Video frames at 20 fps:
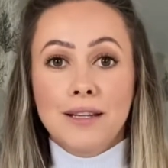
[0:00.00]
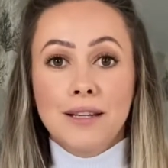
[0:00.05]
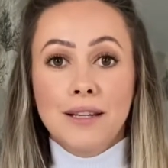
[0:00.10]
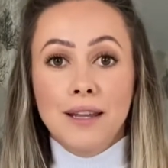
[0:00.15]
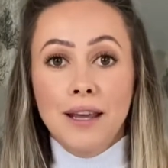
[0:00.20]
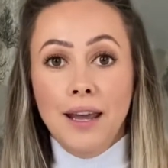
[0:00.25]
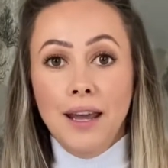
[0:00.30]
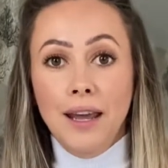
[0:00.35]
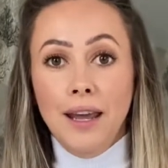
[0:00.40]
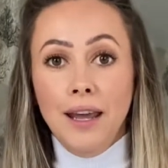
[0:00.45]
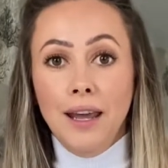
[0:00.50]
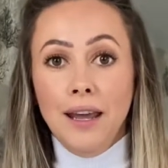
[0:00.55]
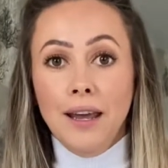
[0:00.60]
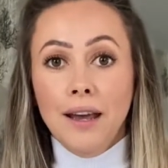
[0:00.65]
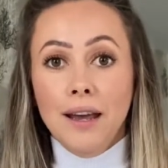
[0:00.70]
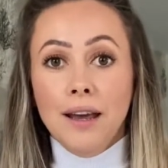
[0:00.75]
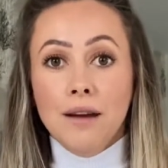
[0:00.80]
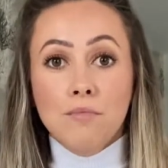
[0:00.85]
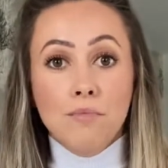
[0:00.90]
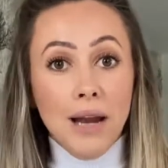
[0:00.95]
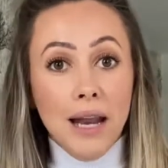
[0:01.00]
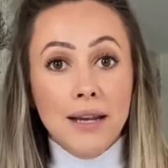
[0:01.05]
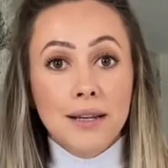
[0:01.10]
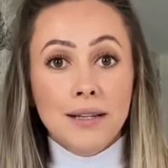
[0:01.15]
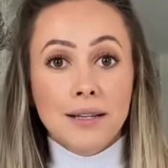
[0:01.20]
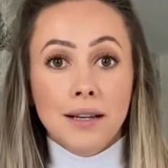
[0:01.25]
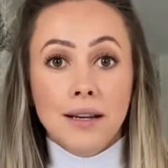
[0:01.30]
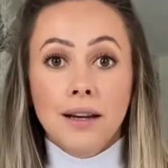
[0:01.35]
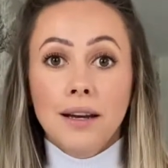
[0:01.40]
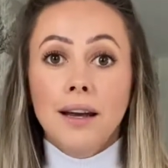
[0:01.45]
the
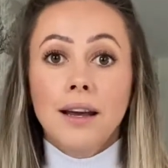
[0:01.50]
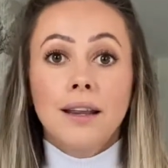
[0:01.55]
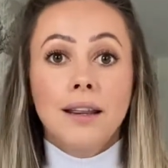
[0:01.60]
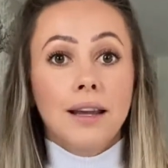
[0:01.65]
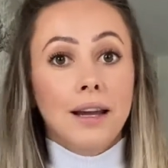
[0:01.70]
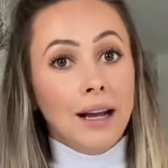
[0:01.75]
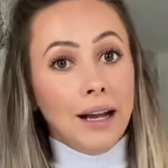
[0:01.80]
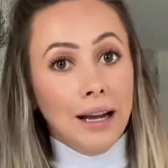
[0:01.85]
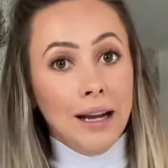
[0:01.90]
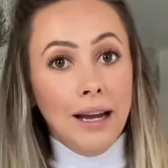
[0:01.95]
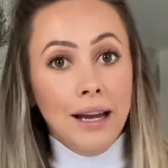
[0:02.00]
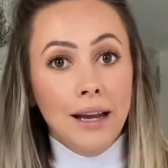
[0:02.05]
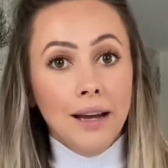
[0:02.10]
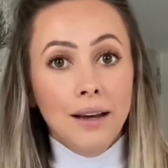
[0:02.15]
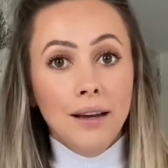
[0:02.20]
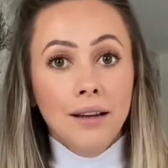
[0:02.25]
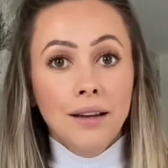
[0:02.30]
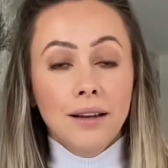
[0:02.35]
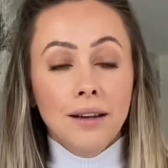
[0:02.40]
blender and the clear